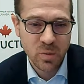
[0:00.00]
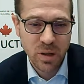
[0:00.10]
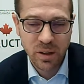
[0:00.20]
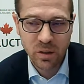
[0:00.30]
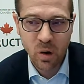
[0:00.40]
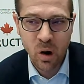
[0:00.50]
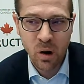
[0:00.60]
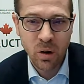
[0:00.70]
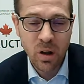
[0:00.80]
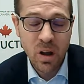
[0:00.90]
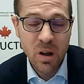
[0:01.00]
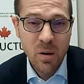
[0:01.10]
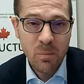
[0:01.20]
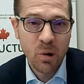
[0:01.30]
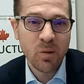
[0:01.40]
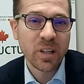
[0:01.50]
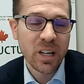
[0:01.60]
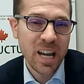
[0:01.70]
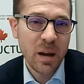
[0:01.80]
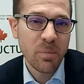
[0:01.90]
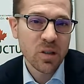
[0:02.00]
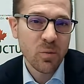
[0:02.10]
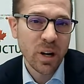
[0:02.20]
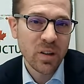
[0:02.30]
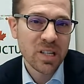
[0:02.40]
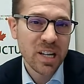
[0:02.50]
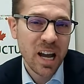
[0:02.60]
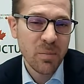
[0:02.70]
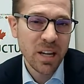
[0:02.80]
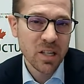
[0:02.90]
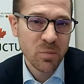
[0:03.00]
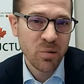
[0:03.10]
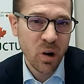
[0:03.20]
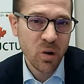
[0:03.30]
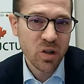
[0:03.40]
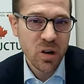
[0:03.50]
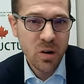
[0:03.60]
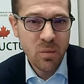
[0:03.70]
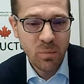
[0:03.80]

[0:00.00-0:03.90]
We think they're all perfect examples of where the CIB's approach,